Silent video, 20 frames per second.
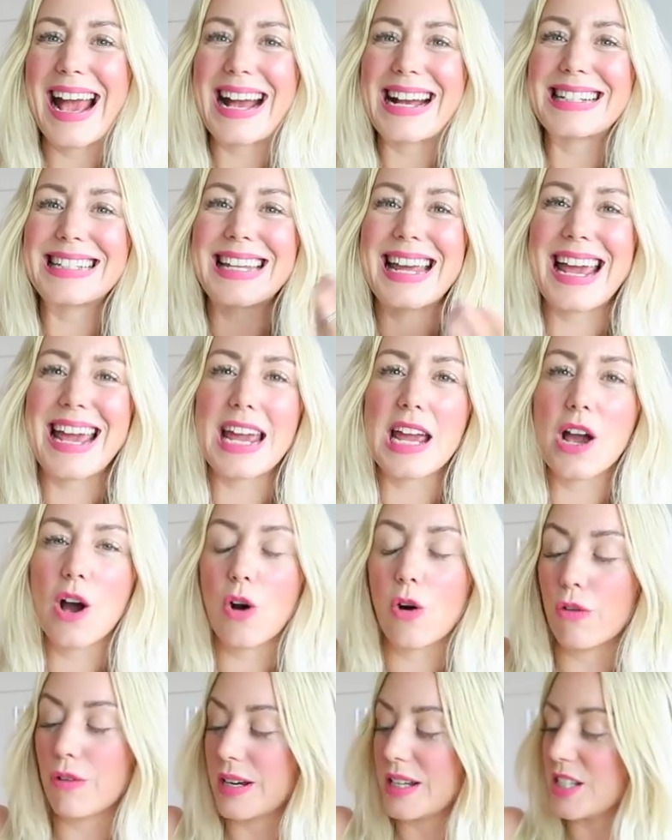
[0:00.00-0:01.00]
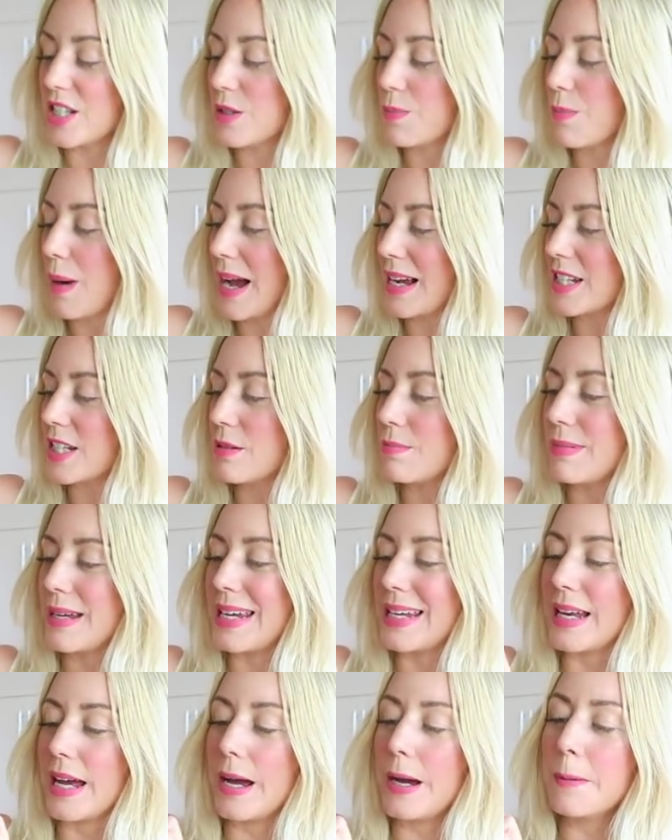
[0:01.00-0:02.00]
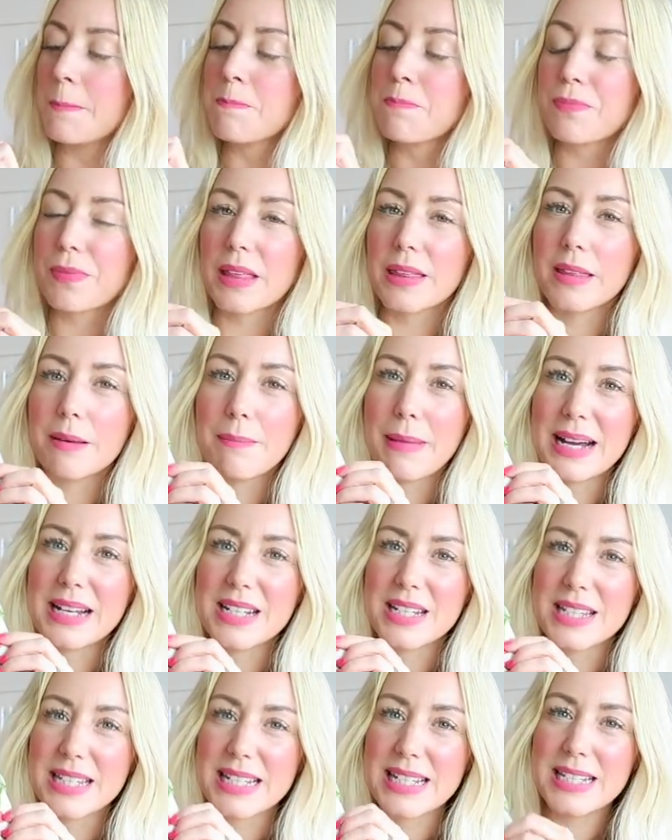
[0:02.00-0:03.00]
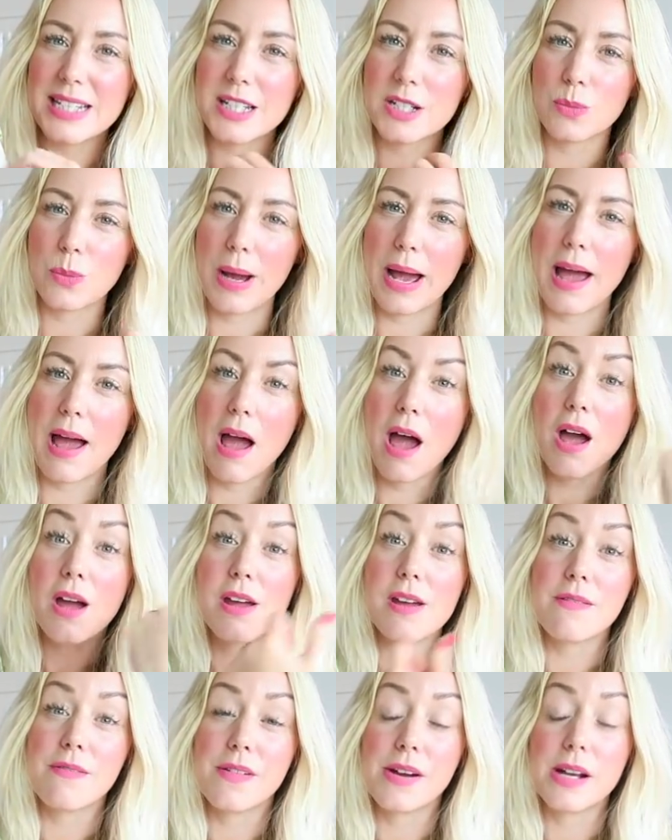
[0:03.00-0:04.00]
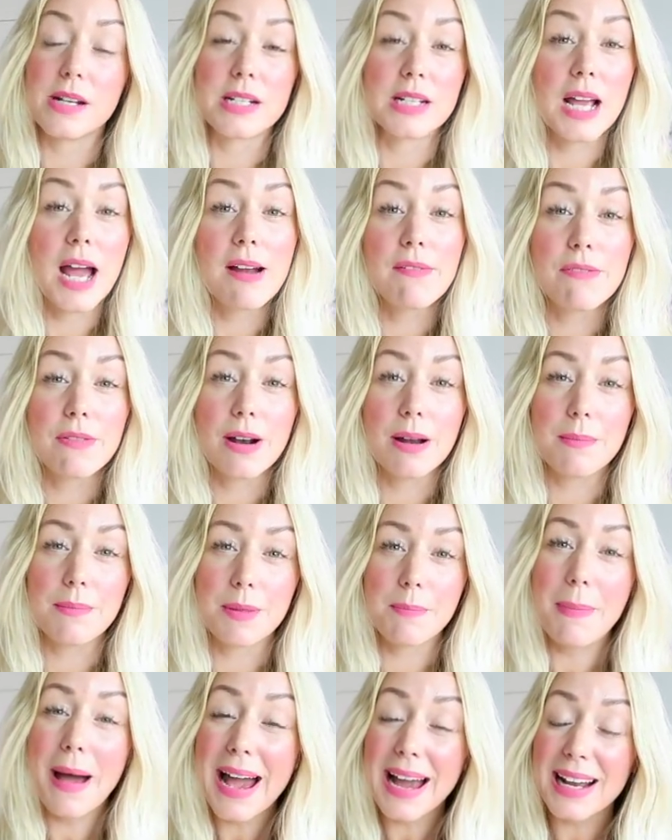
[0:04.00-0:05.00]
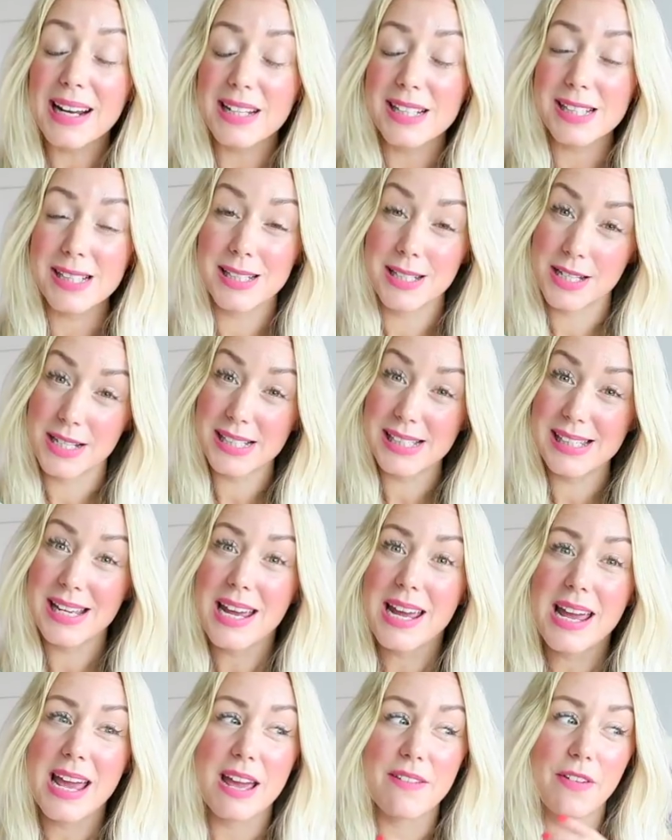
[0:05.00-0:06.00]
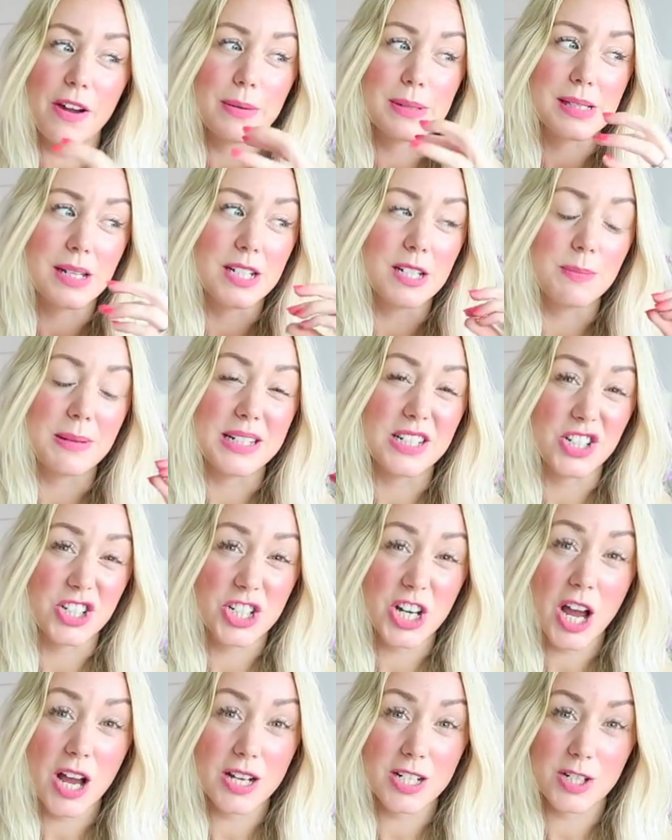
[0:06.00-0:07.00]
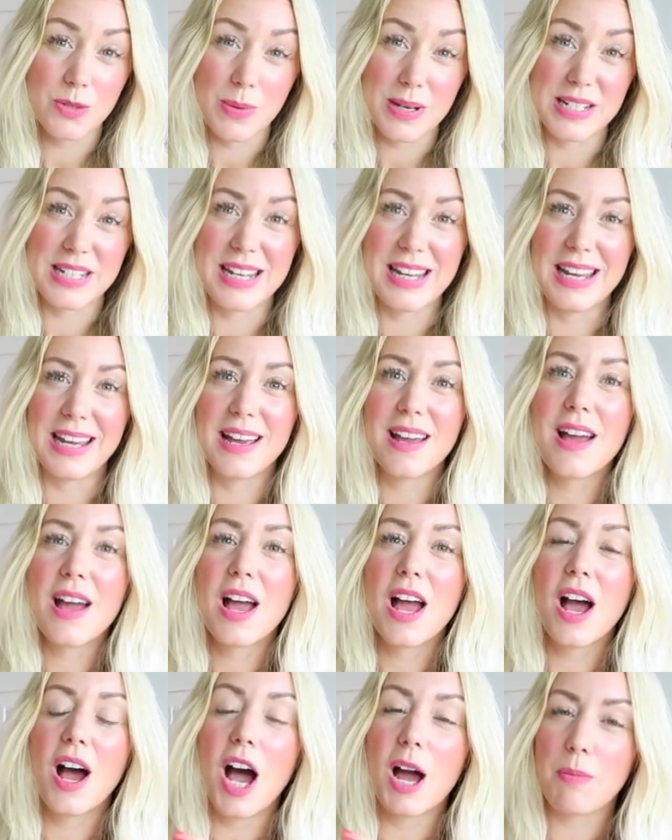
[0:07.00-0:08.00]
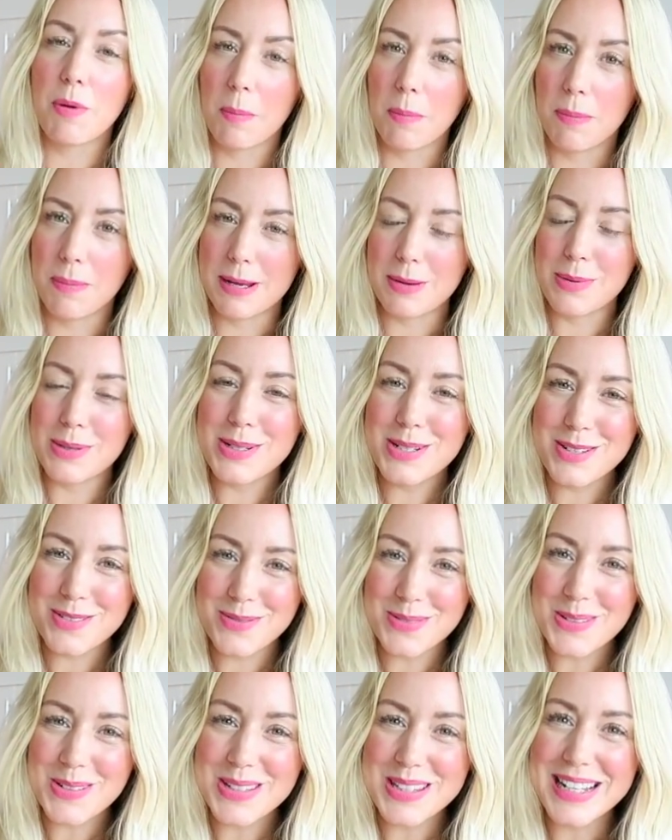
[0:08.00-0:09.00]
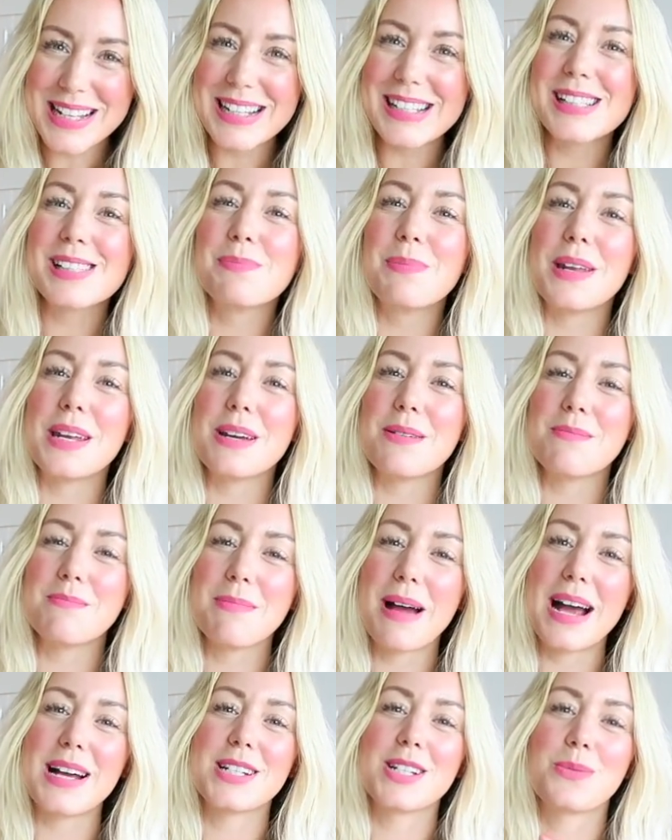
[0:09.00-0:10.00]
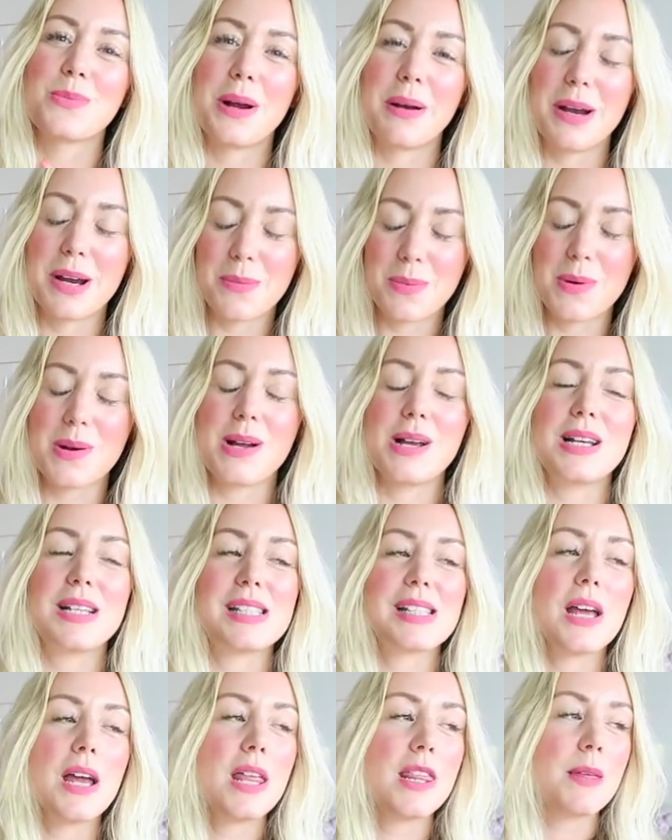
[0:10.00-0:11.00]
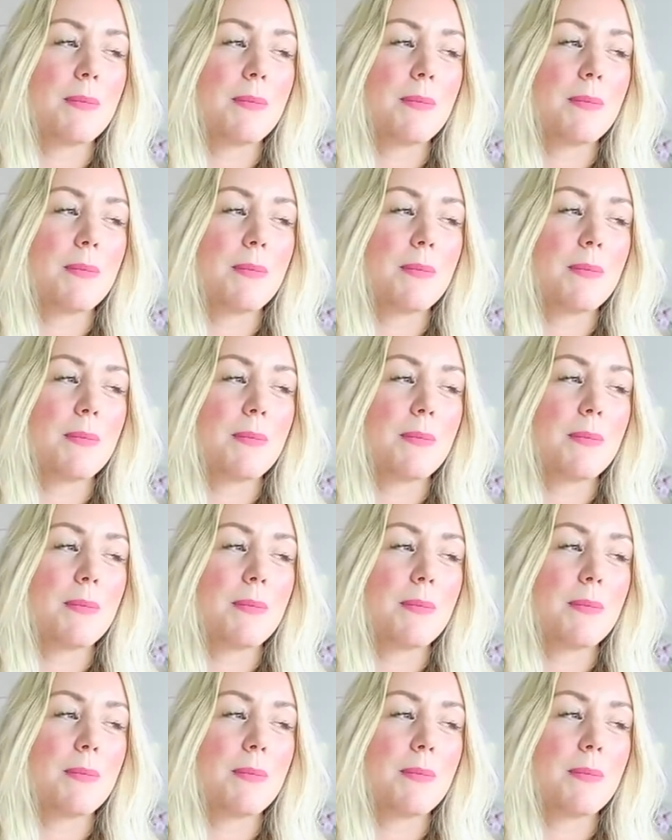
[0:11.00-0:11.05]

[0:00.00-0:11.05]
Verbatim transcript: I had a orange pashmina that matched this to wear over to cover up the backlessness. If I was going to be in a church wedding I probably wouldn't have worn this, but it matched where I was.